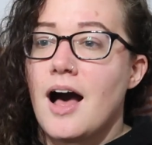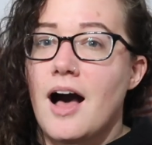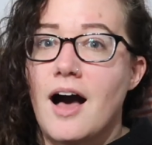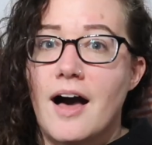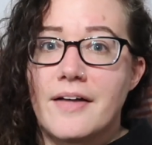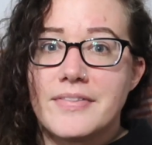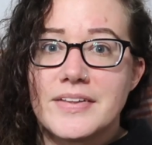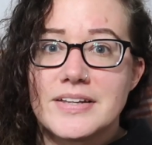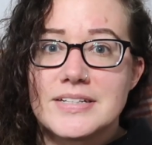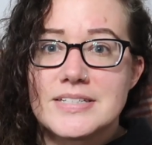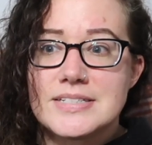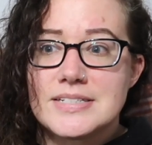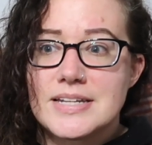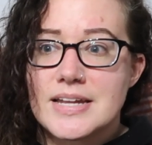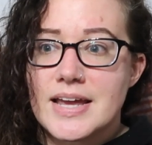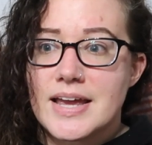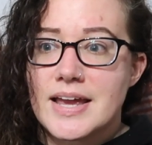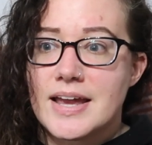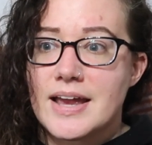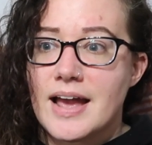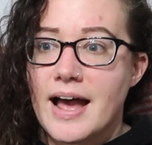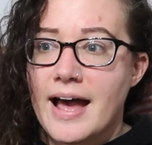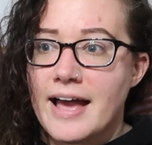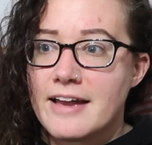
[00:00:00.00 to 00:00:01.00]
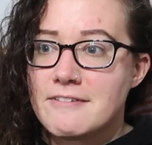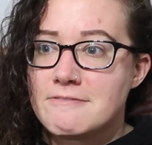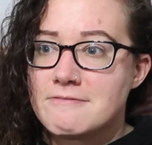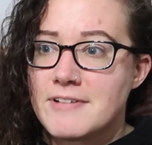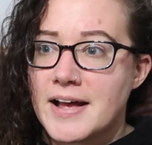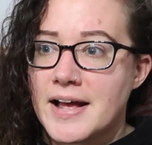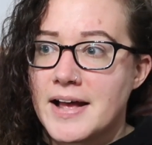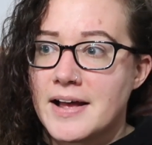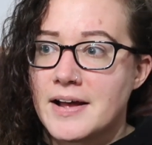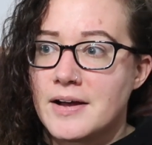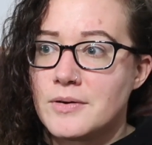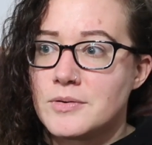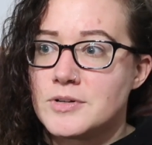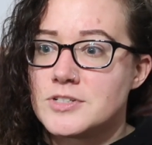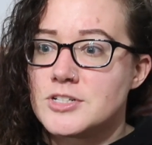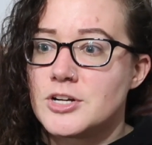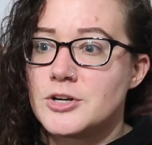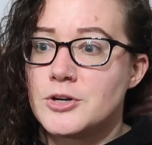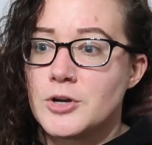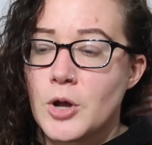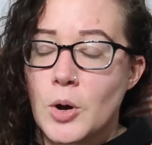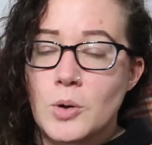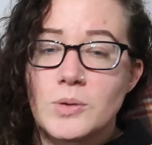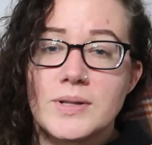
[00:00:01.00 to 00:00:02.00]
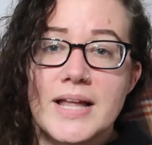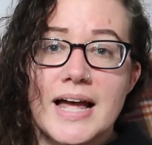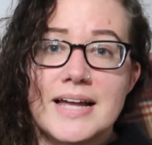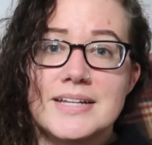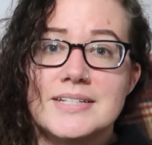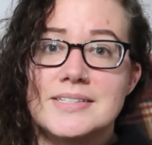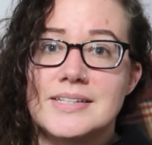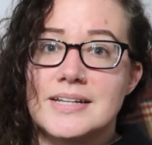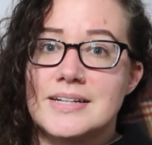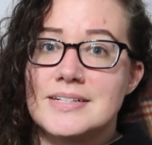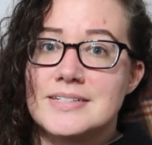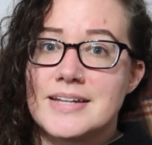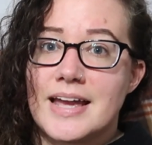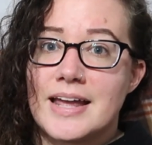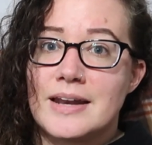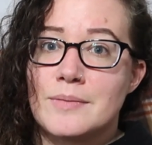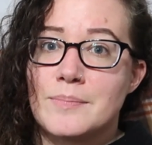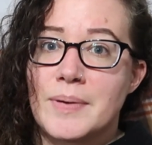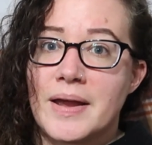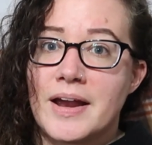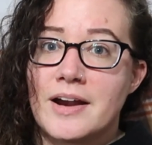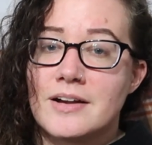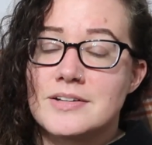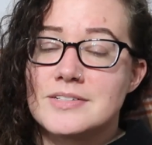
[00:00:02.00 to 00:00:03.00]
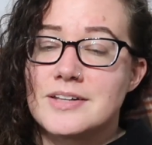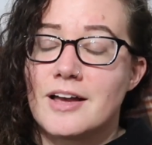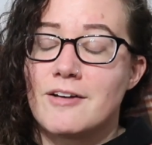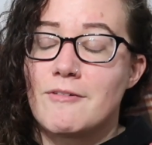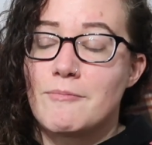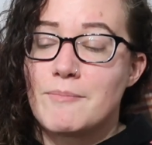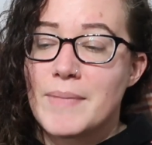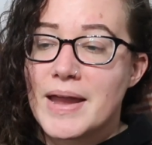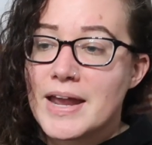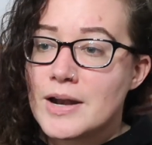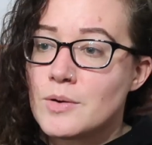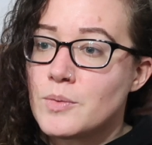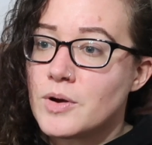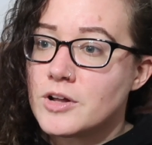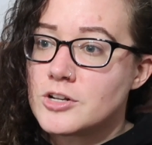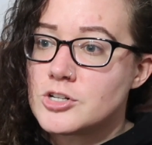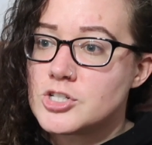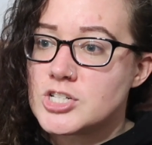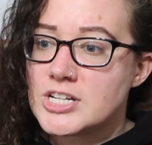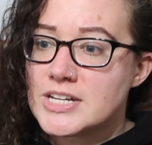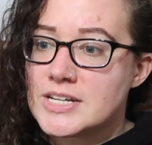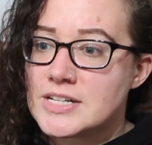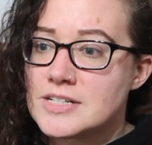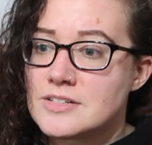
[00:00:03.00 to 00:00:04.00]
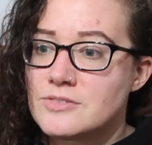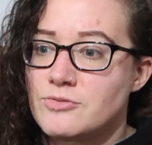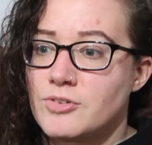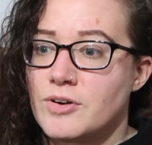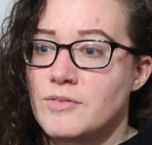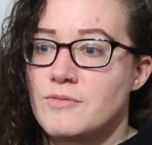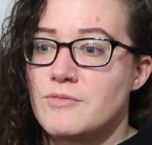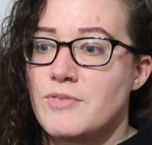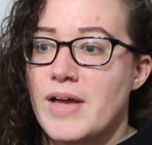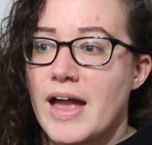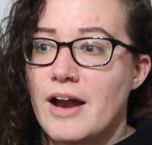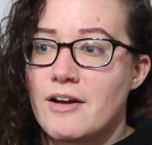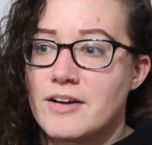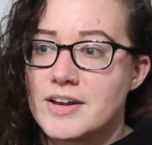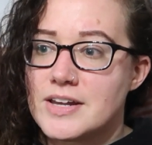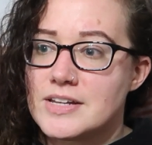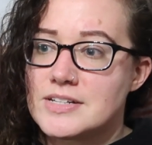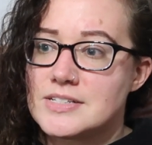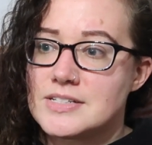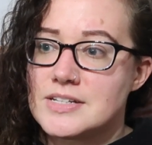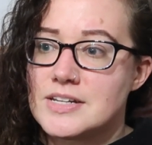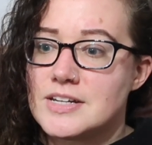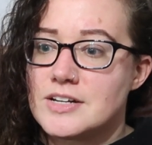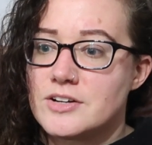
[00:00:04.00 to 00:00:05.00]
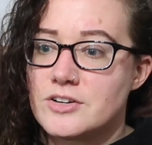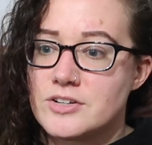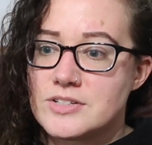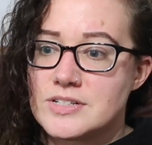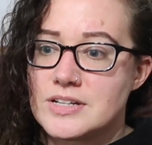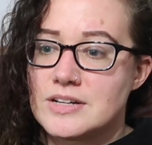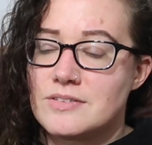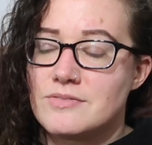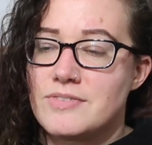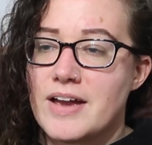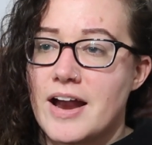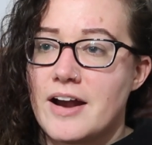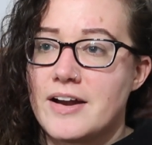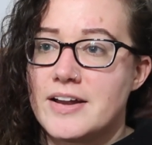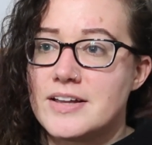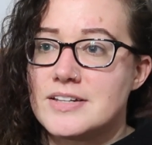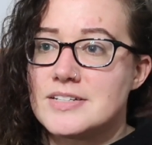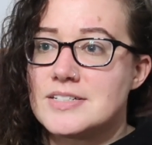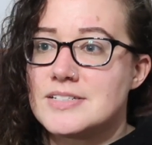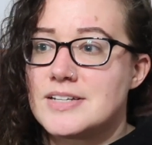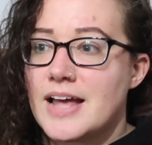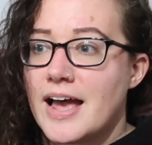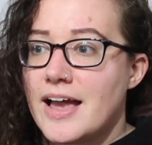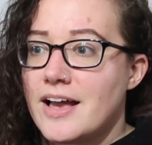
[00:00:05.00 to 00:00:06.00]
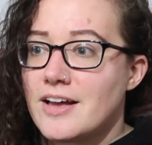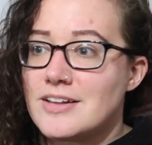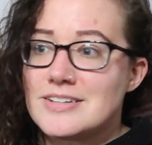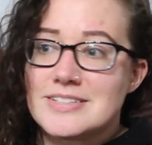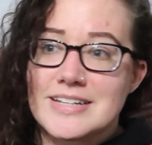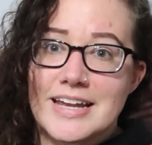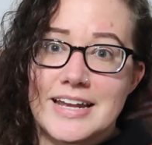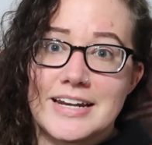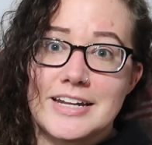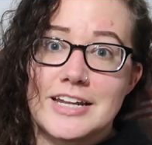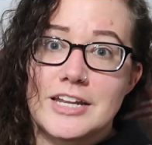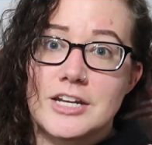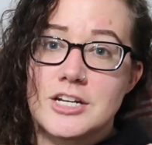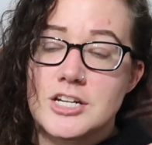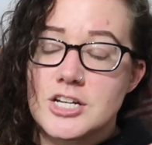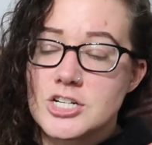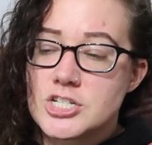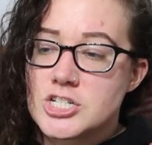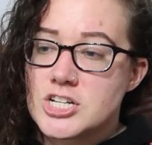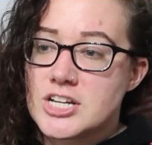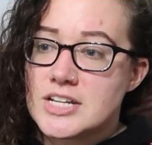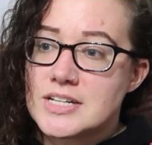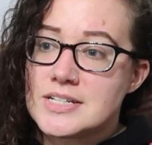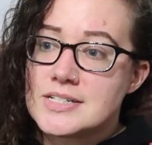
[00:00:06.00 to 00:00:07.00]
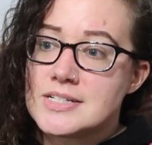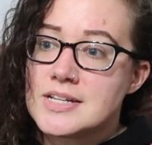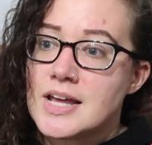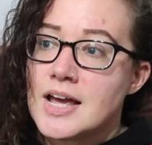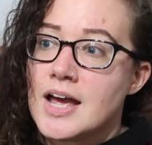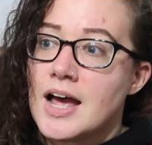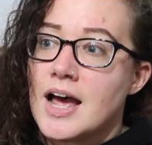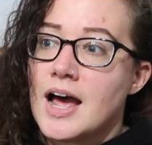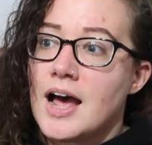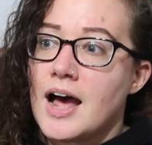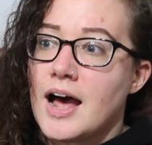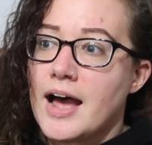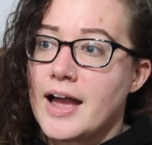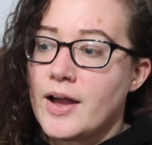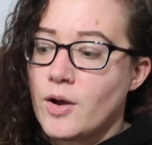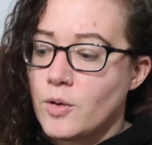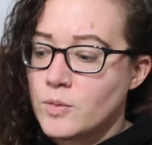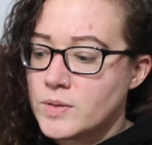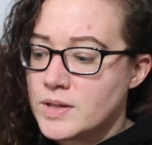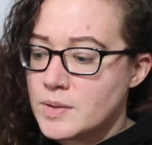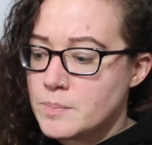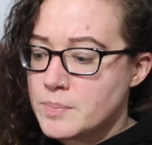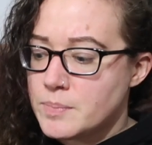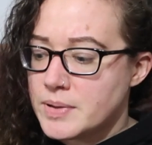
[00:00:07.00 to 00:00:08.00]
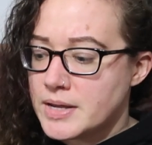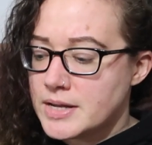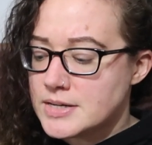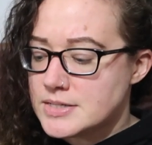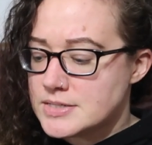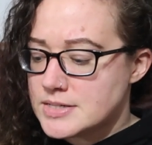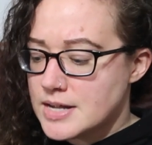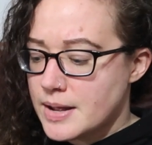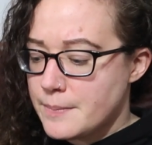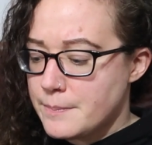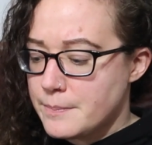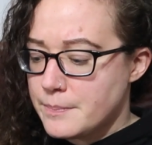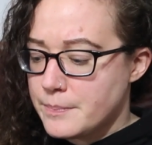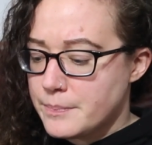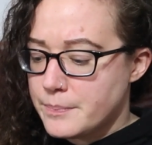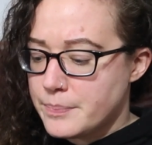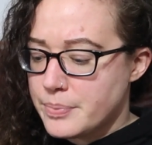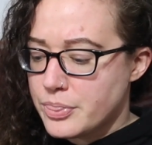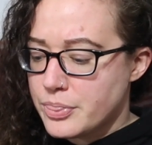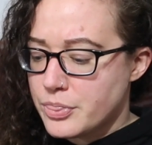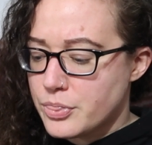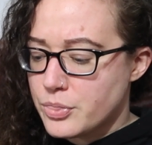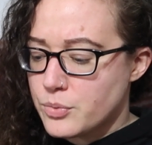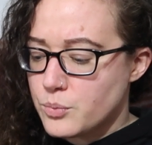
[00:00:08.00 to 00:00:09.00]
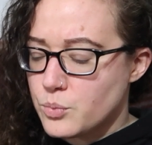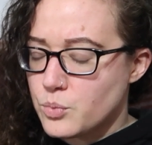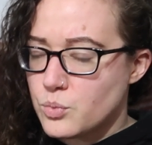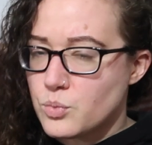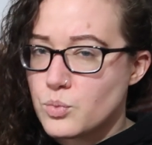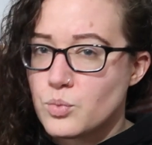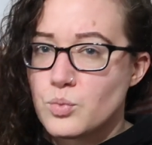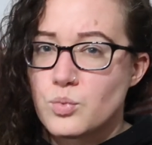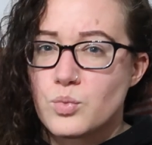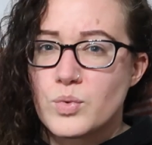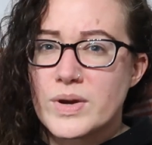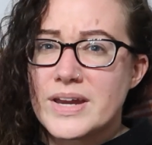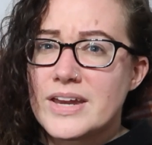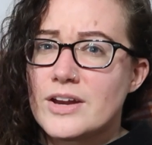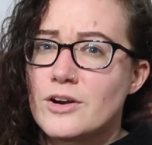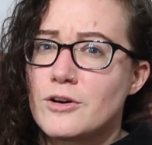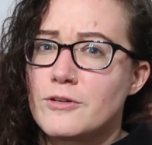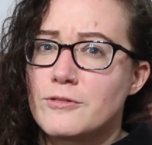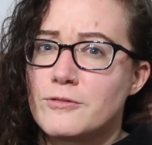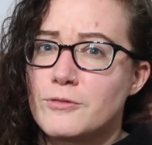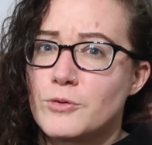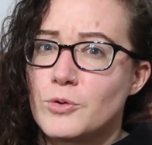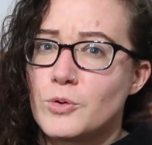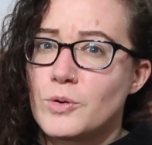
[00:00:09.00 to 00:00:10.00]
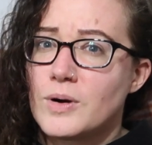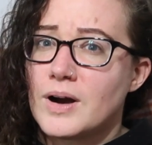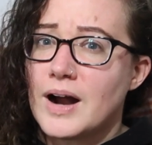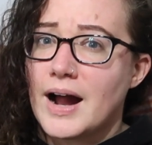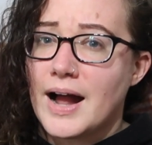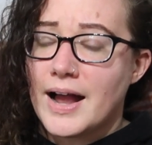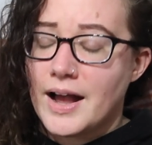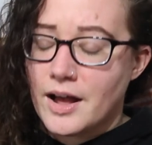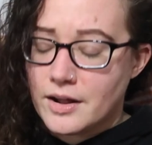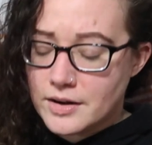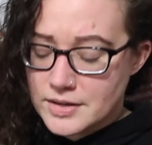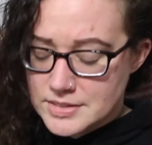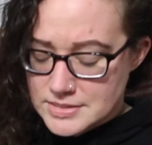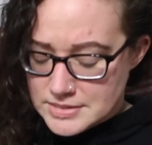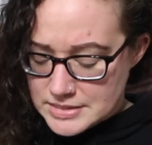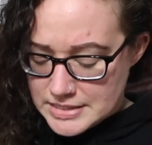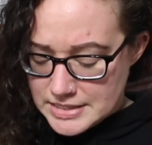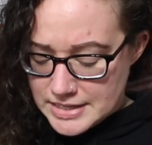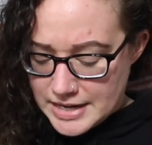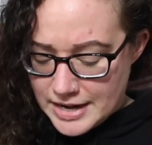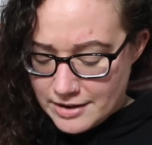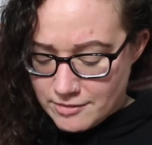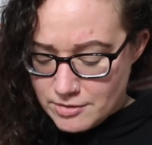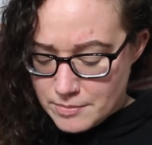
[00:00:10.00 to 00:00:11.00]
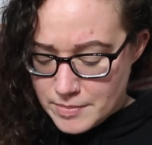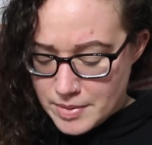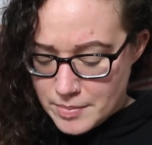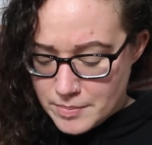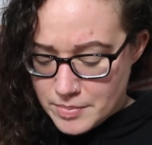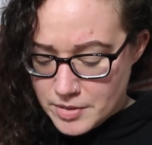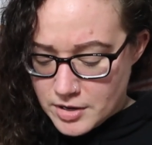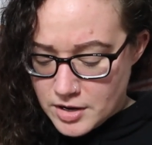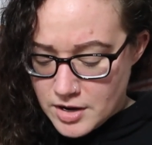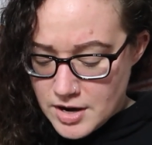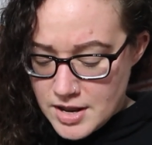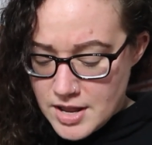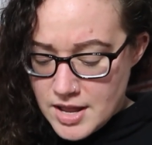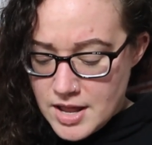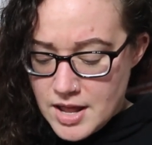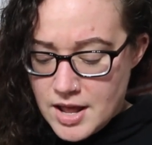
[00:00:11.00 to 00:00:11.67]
On this day, I found no less than 10 pairs of Madewell jeans from various years in various styles and conditions. I only picked up 3 or 4. I honestly can't remember.